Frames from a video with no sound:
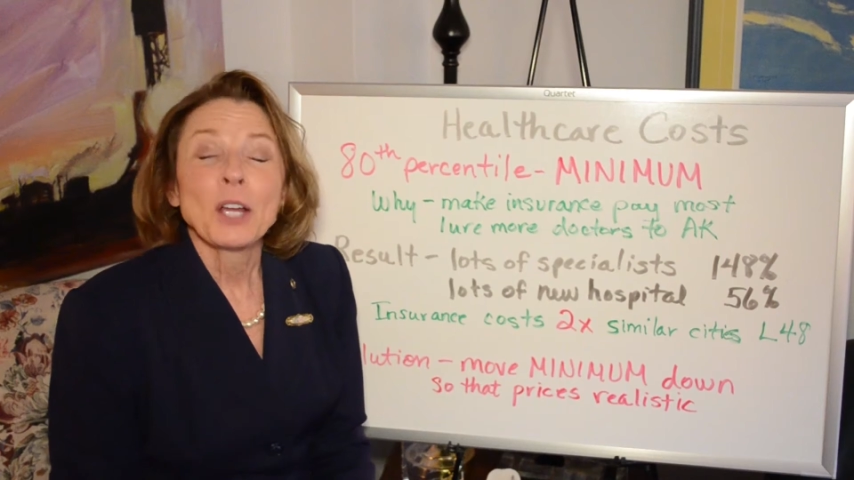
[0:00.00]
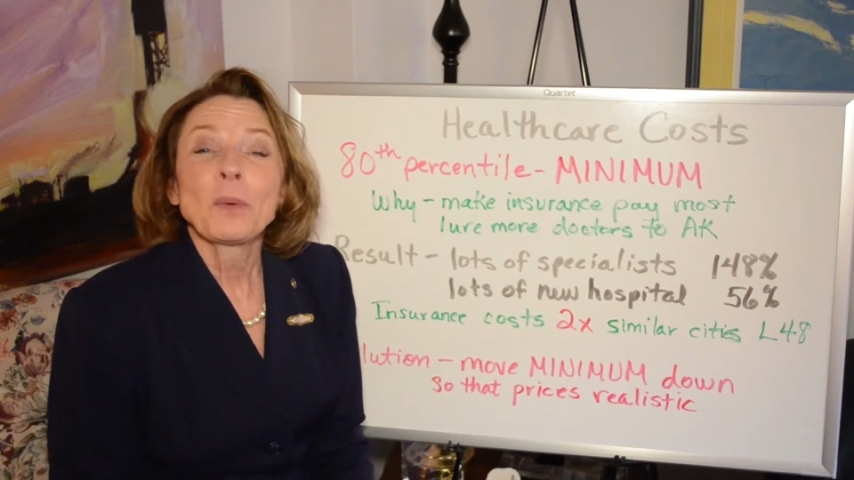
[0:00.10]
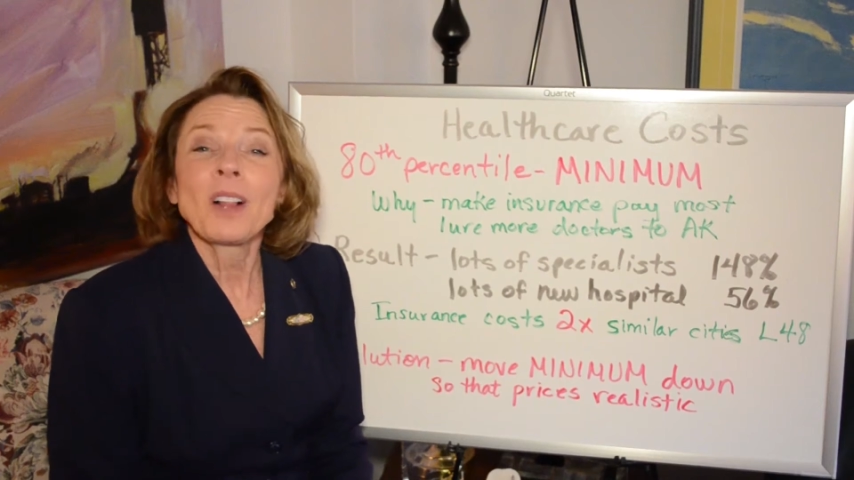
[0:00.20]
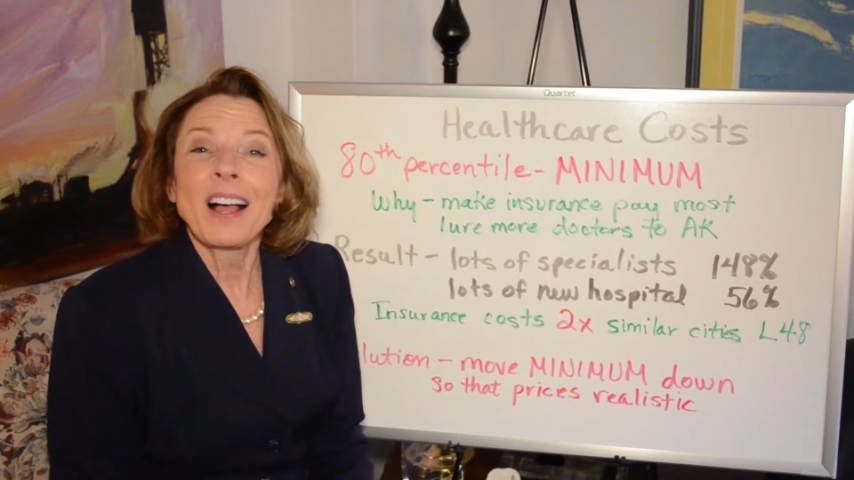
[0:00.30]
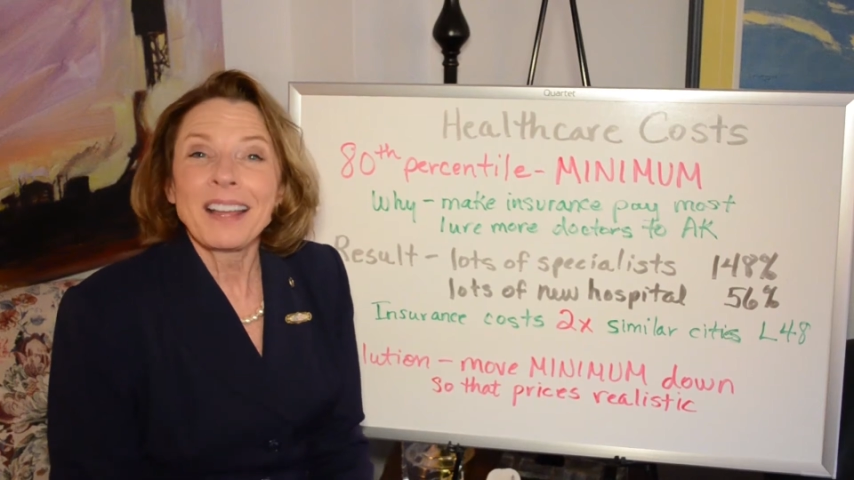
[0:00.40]

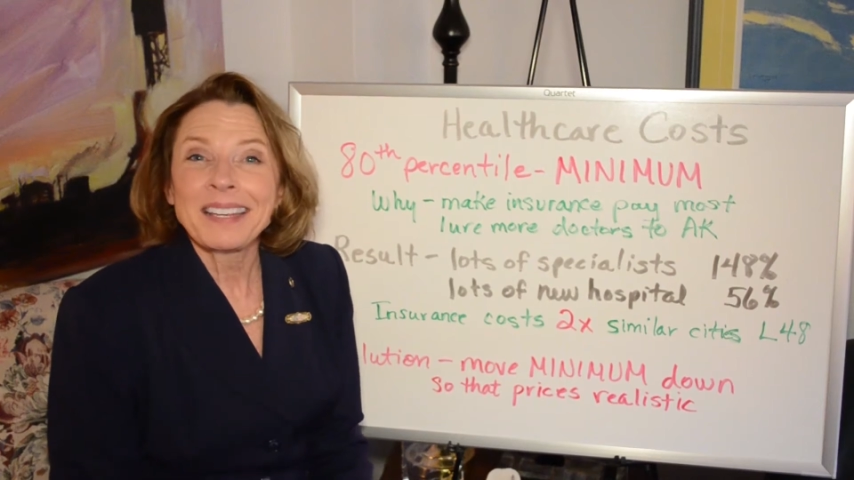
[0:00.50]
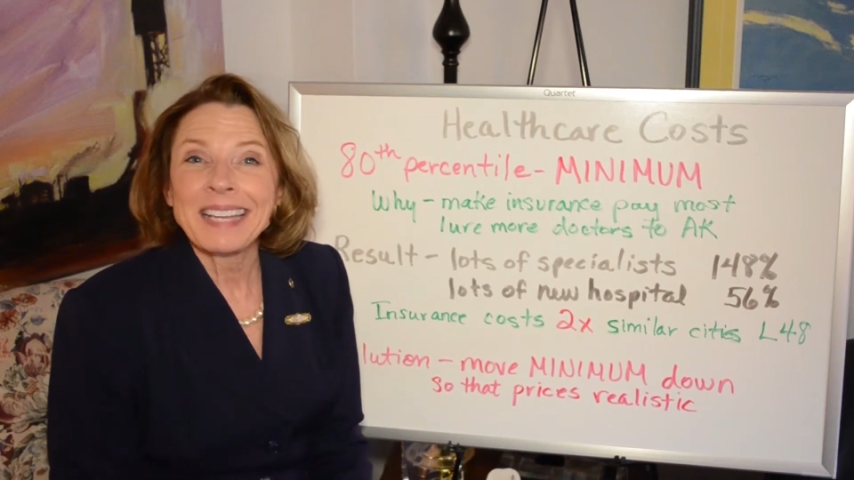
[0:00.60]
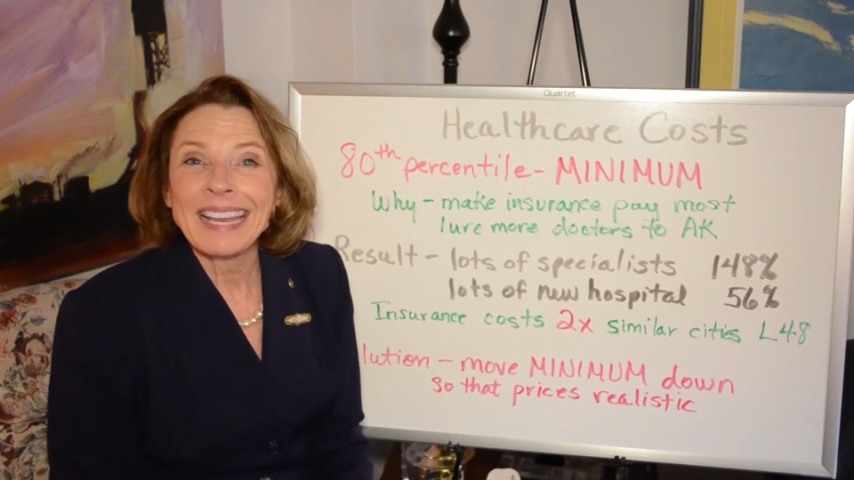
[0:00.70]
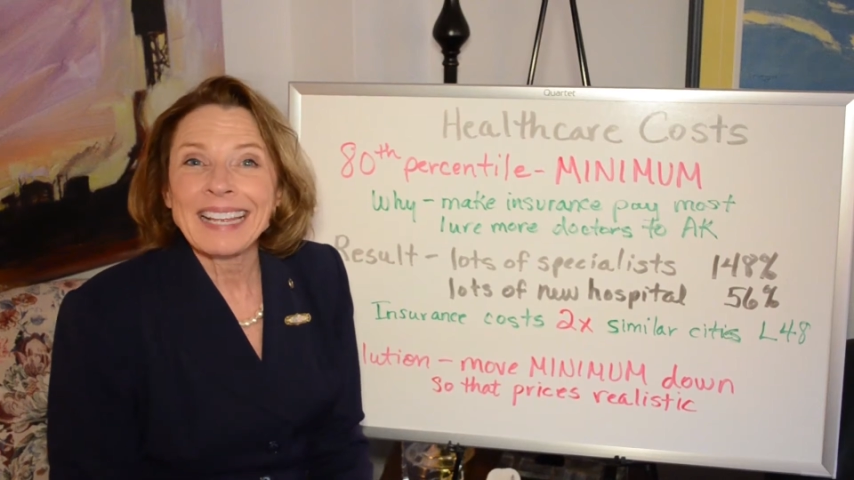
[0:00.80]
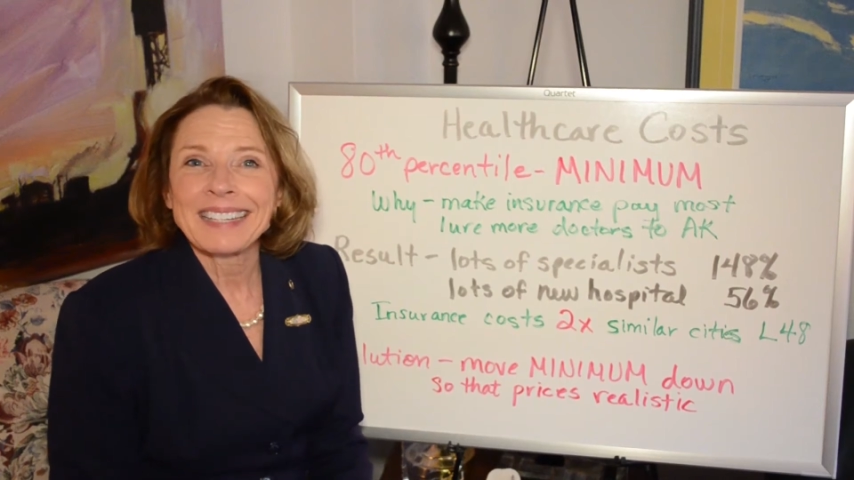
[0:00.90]
Well, hi
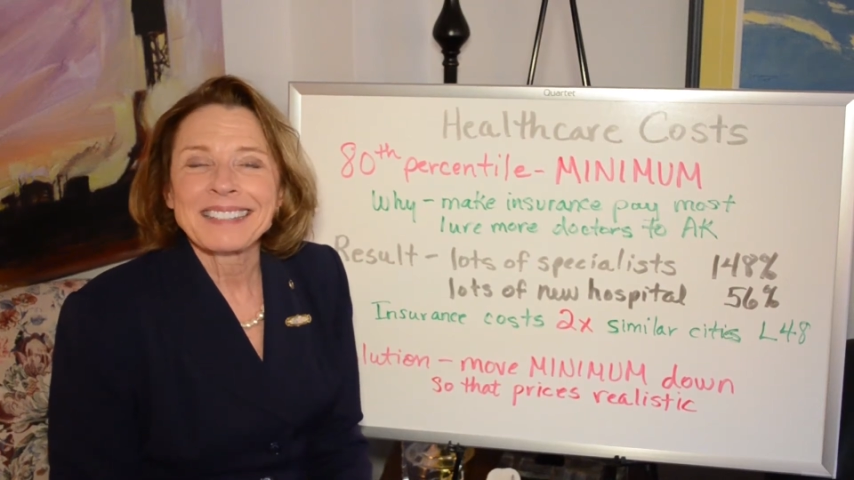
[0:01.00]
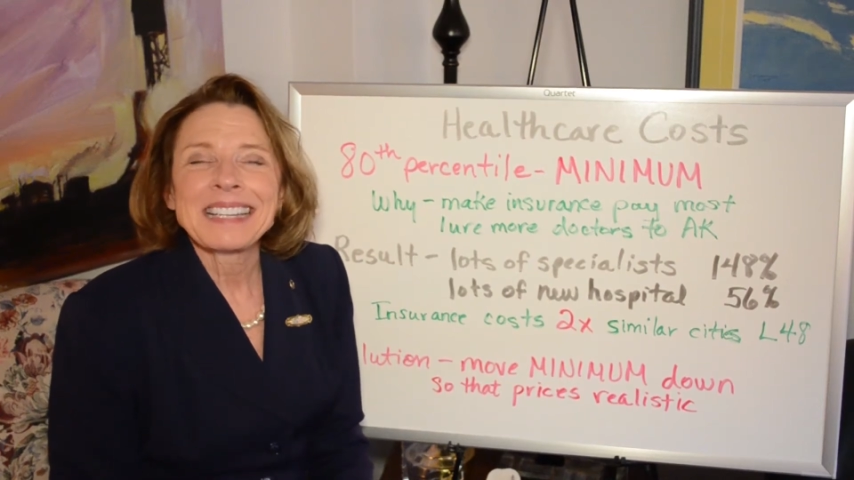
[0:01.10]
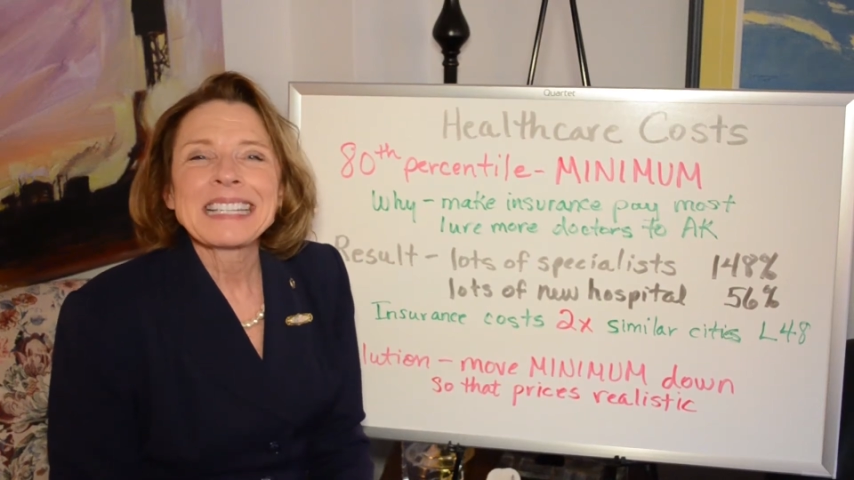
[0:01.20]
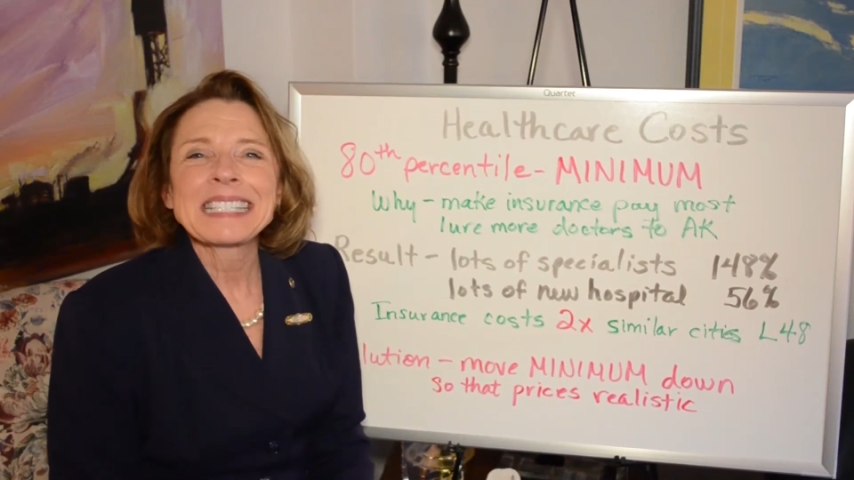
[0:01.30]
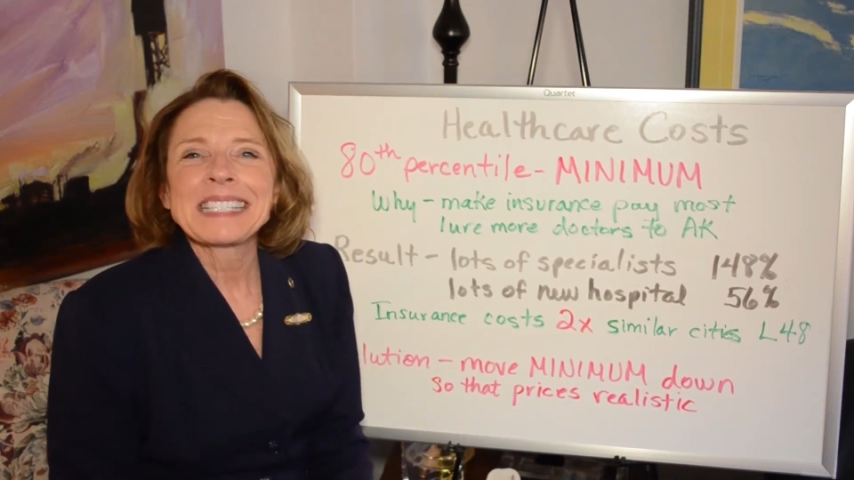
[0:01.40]
again.
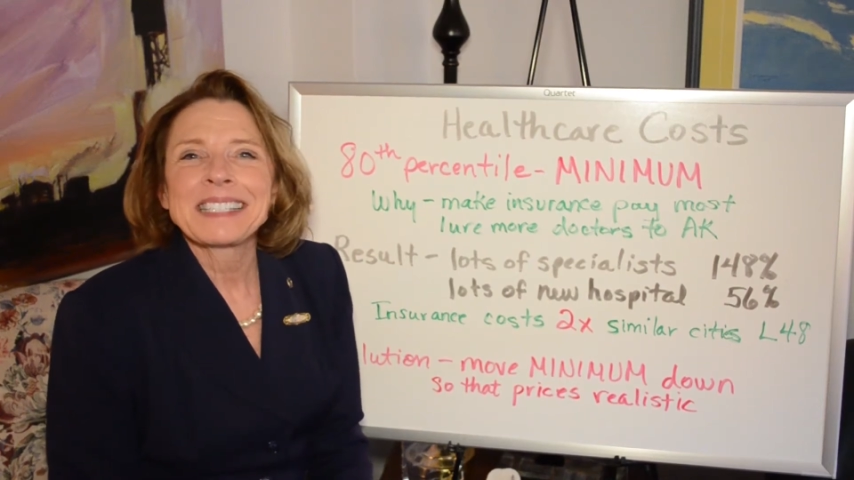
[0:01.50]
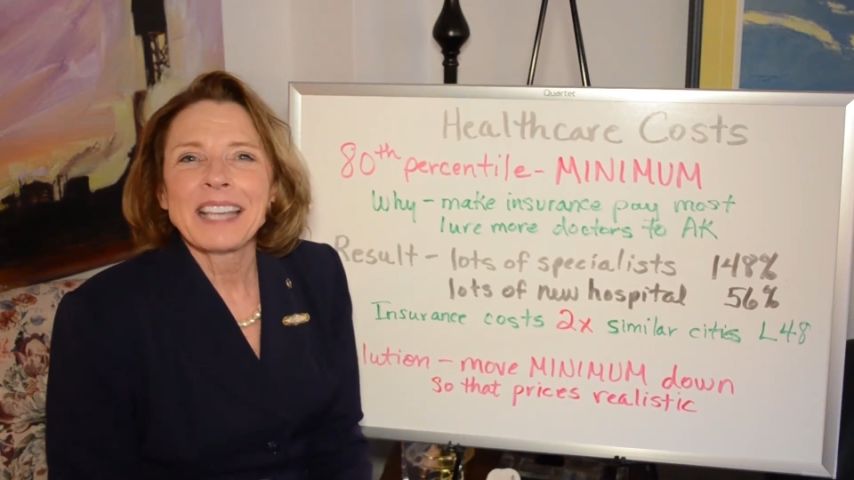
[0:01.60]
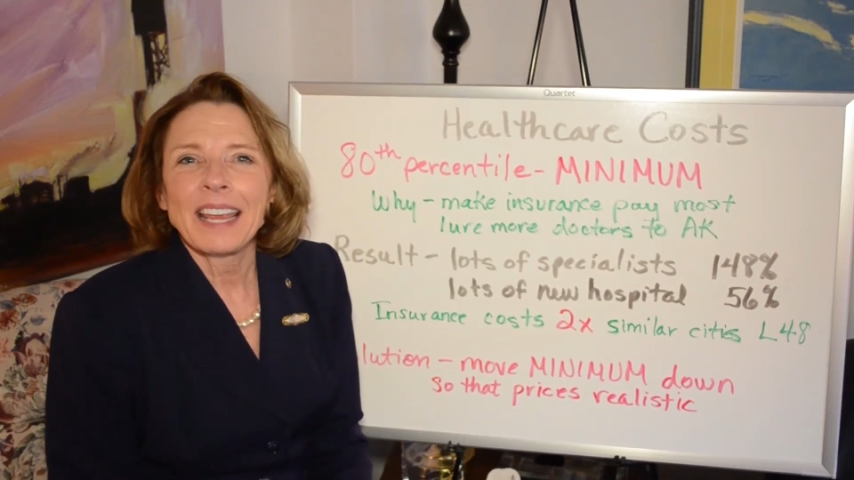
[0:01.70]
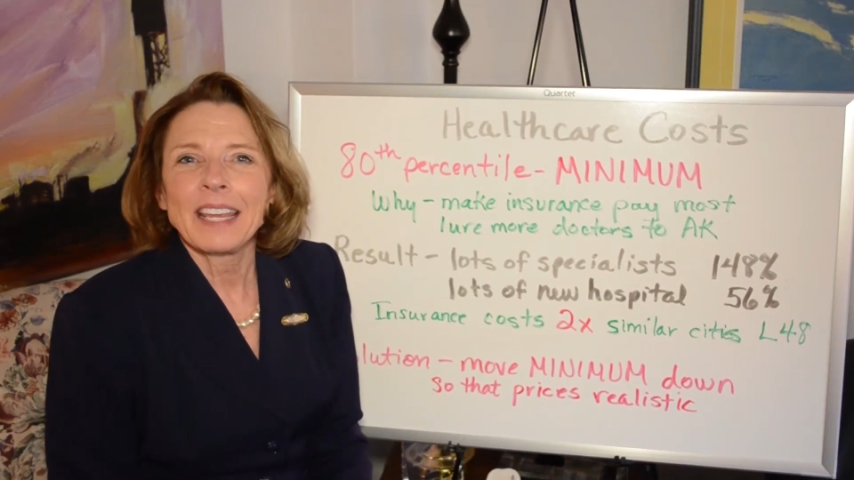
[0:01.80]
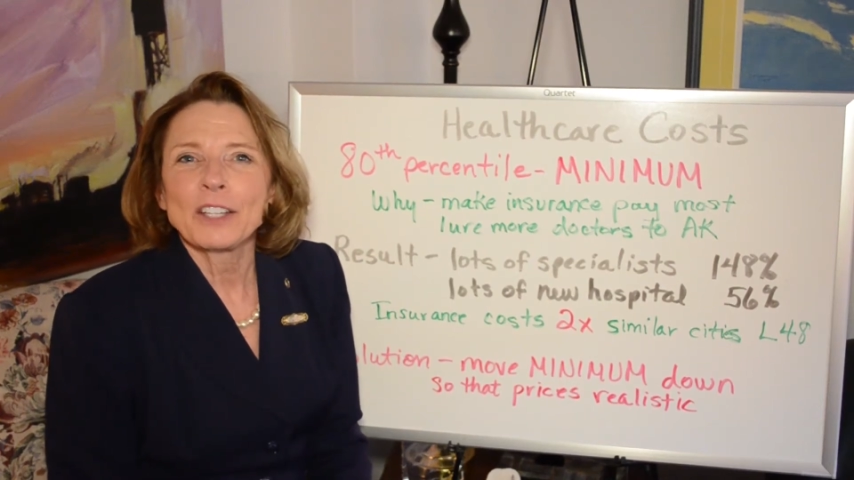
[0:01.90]
Today